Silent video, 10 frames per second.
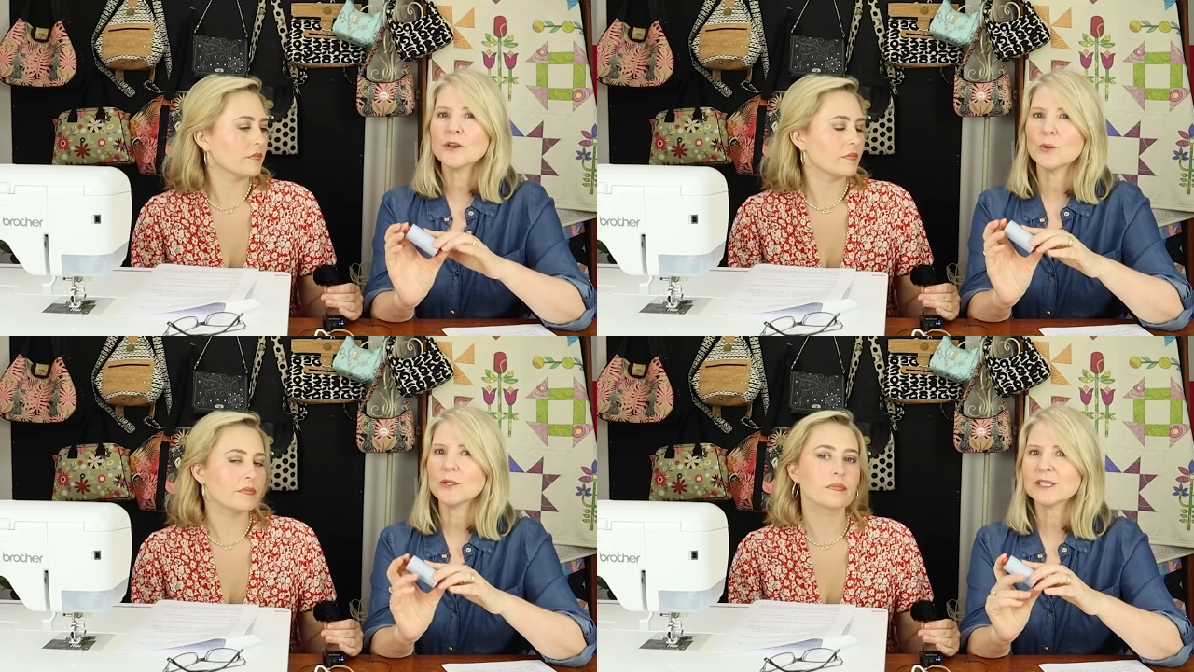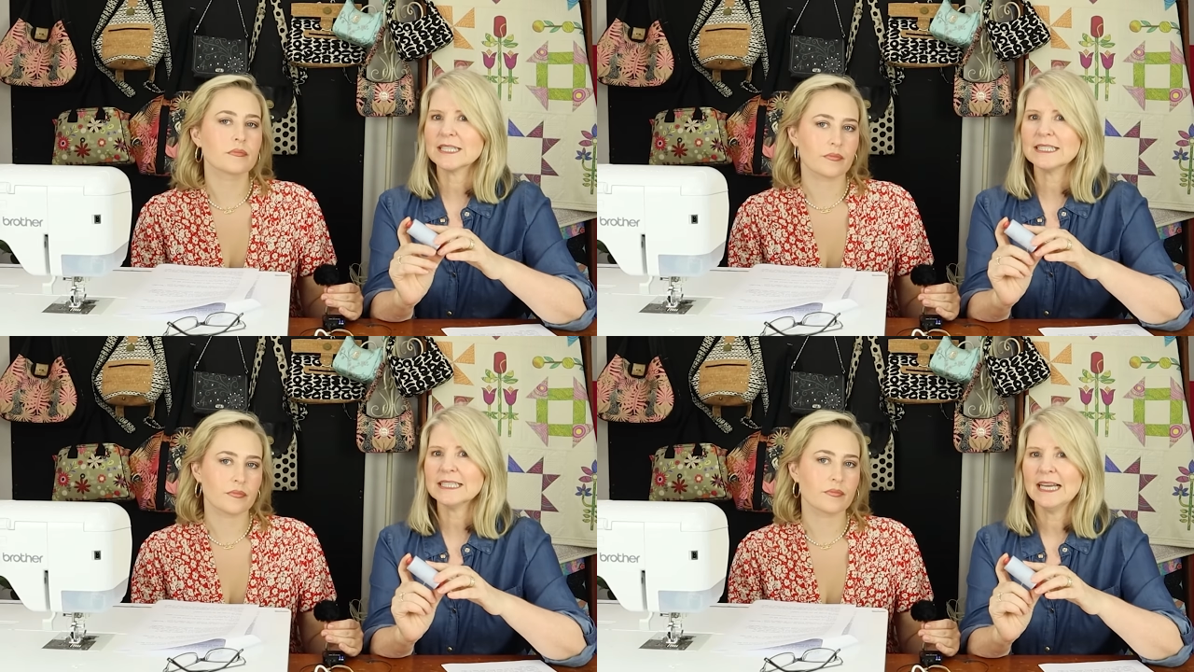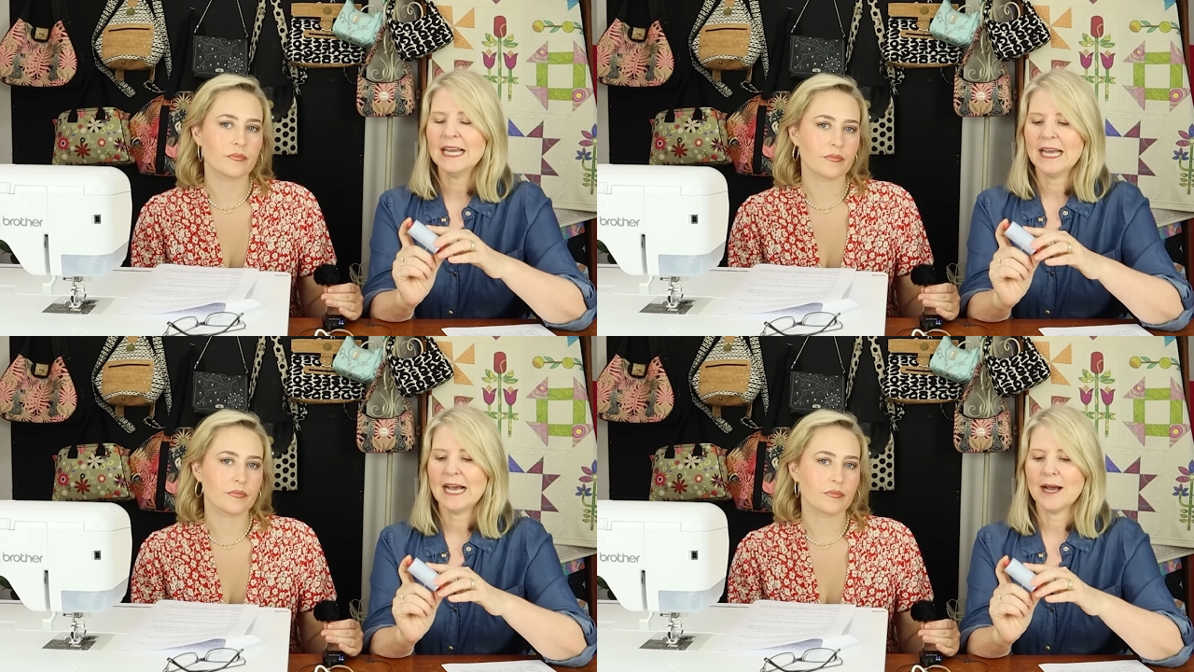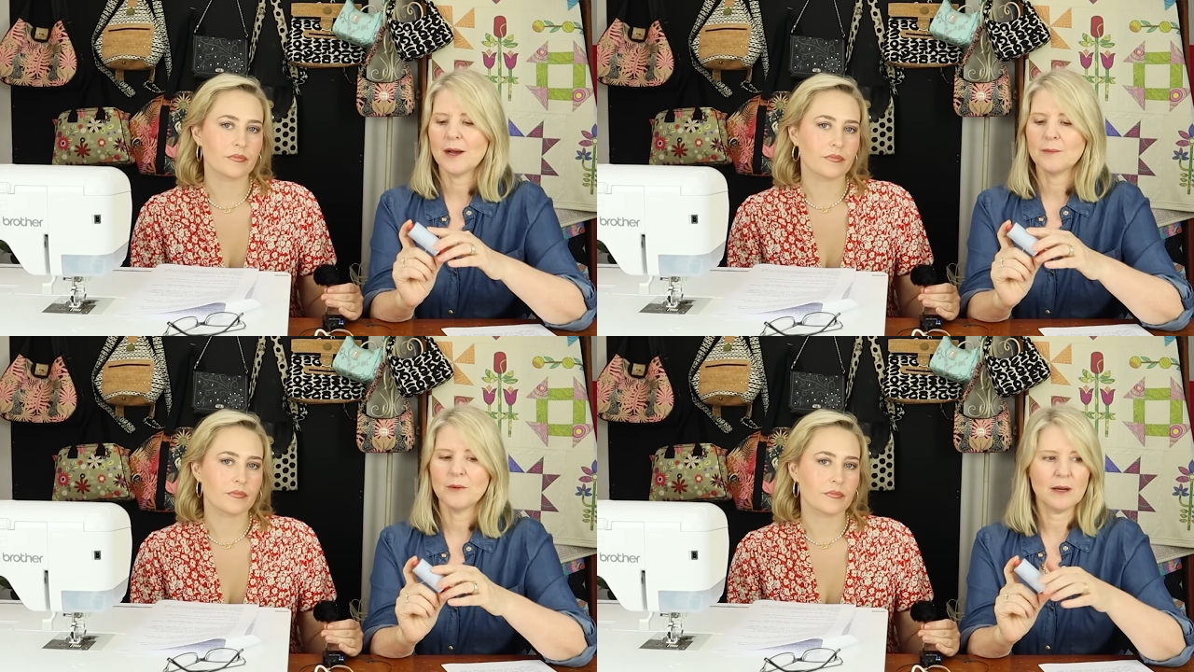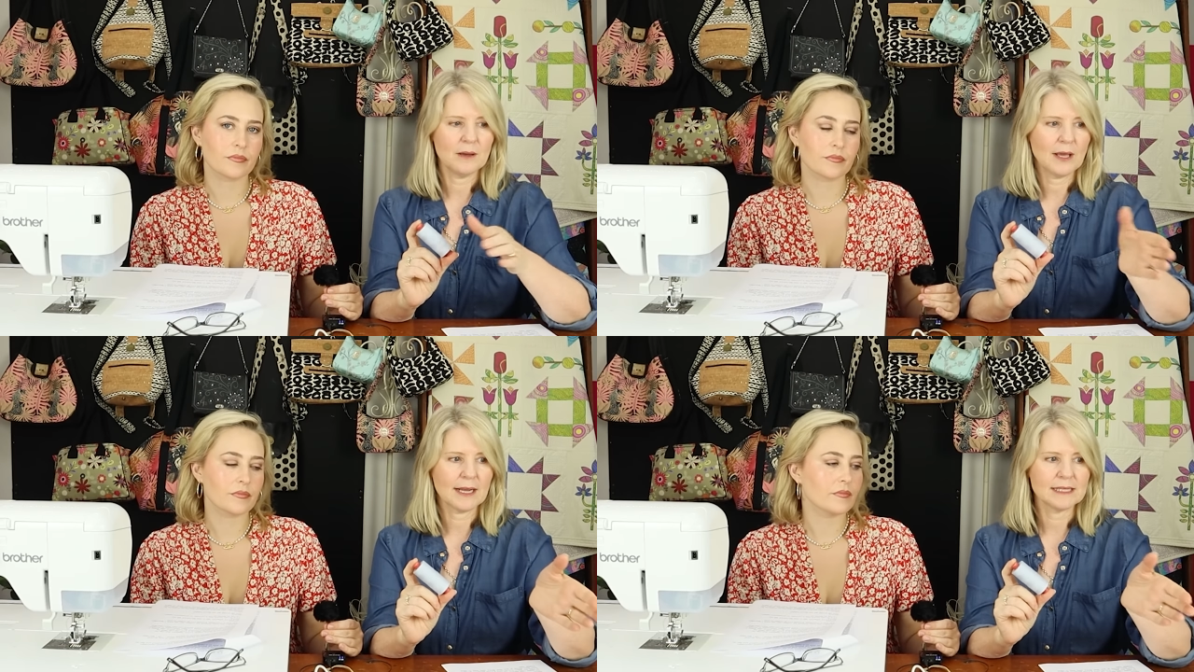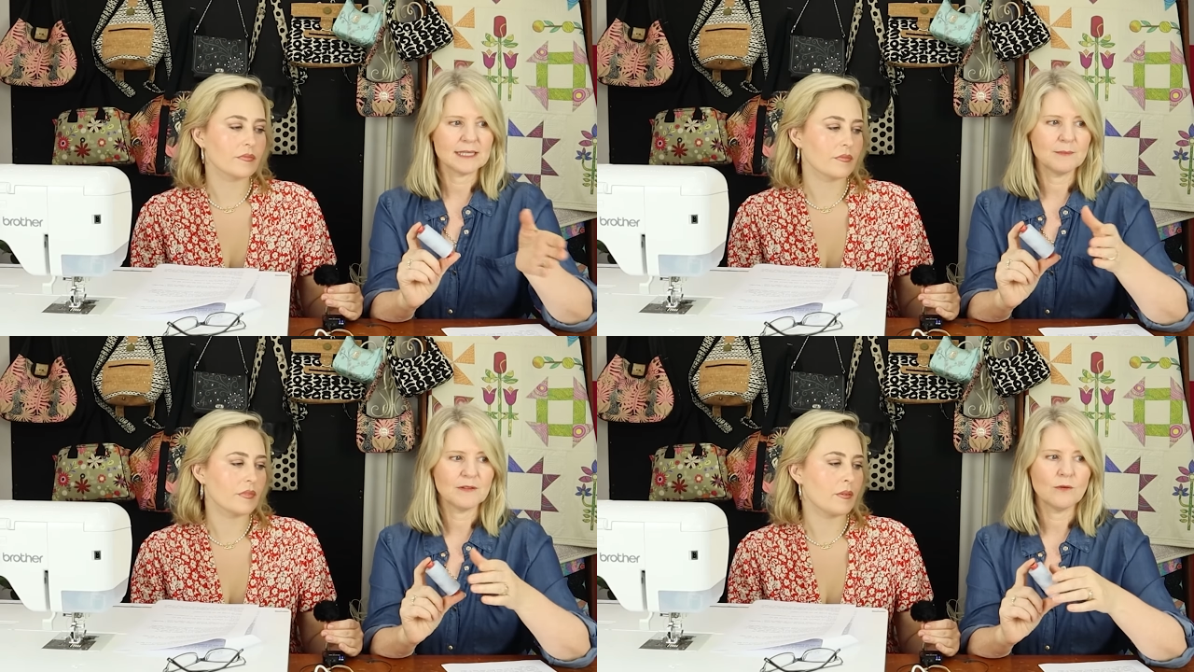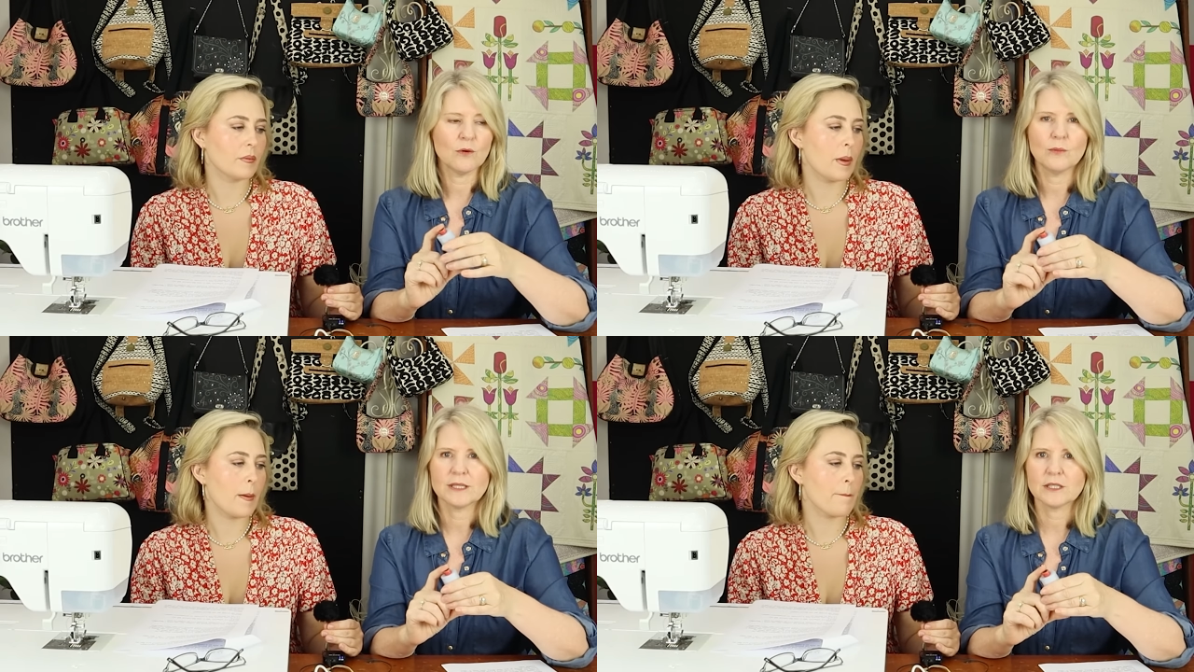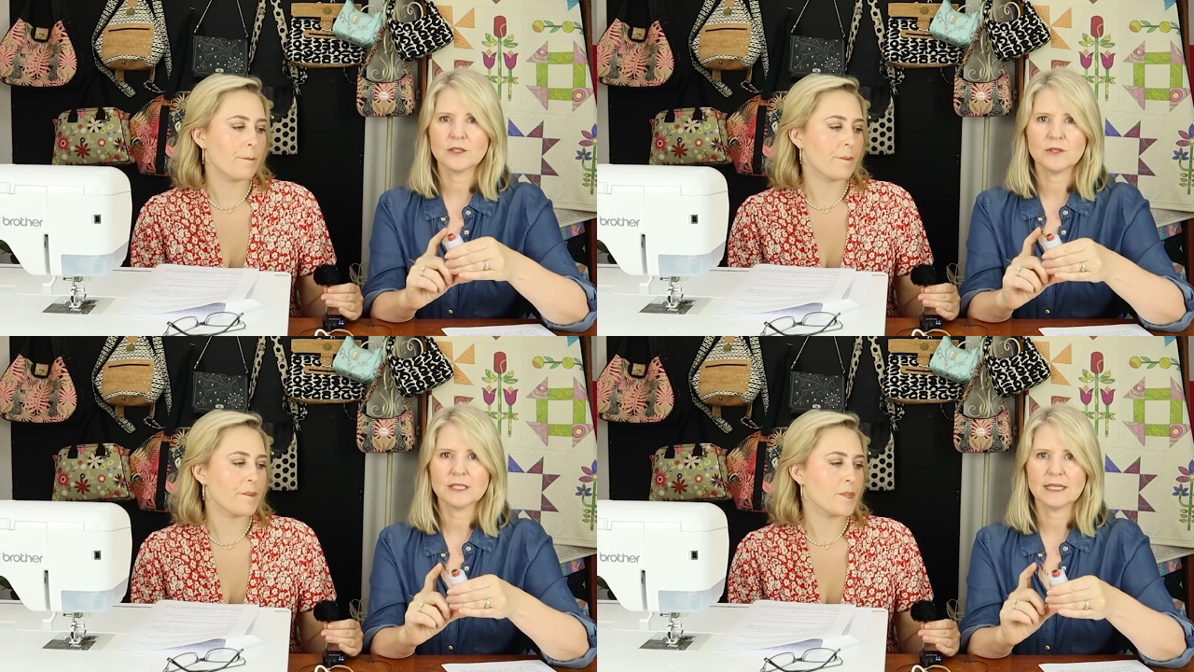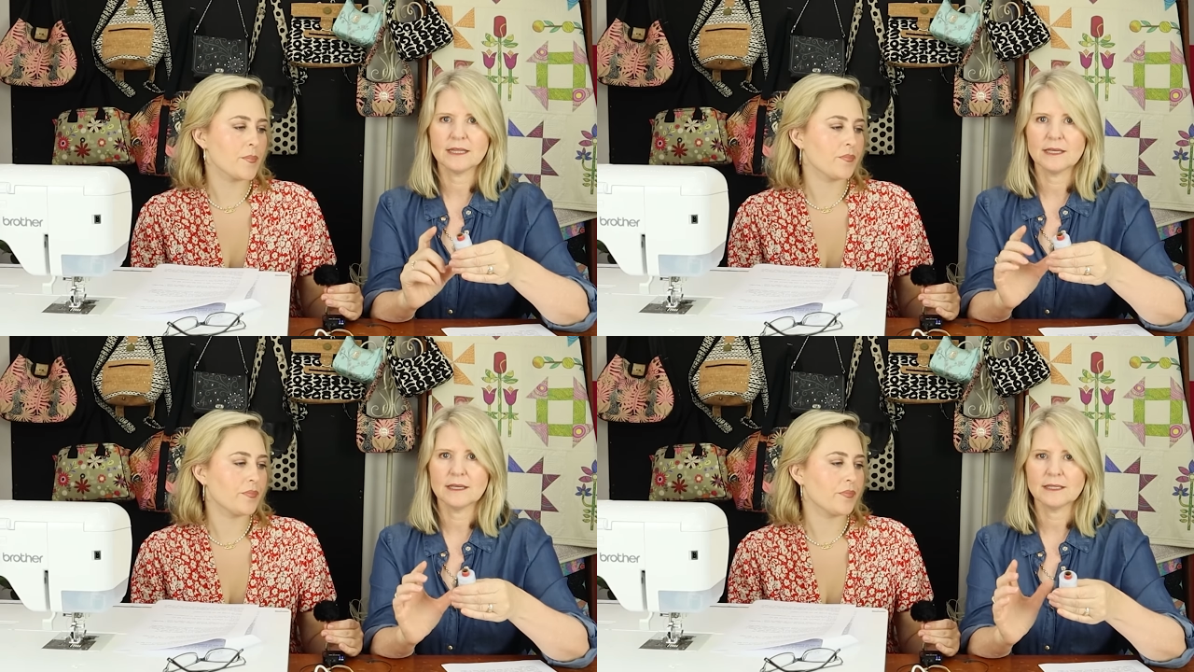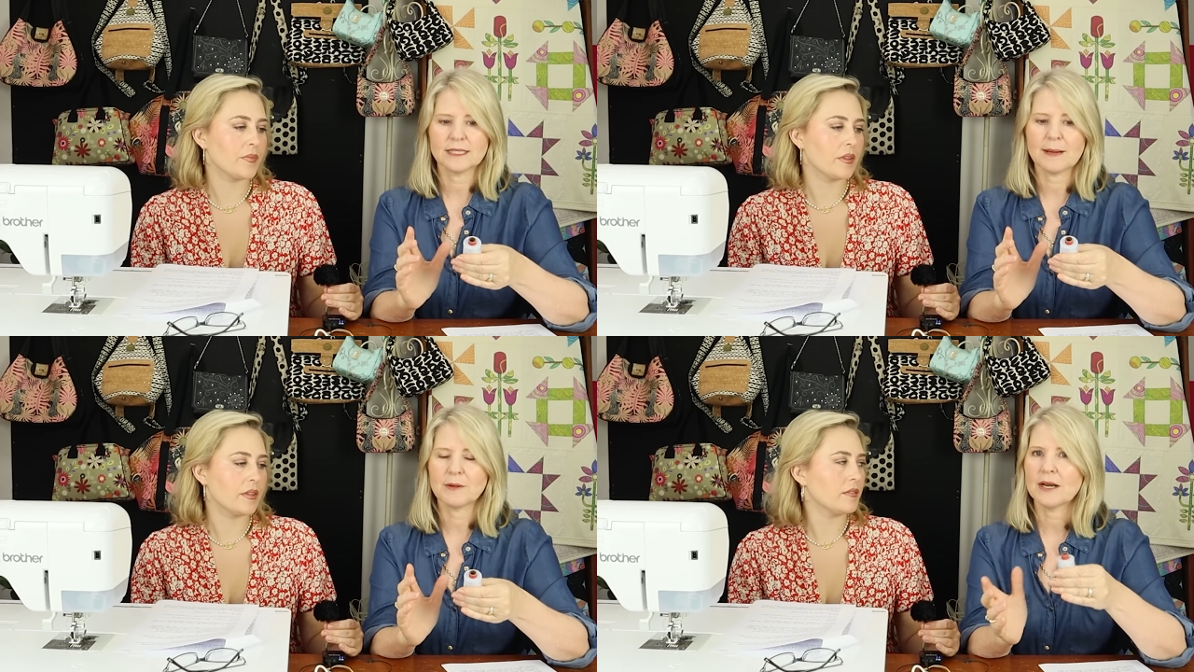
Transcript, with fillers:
Speaker 1: the quilting, um, like I said before, we're just using the same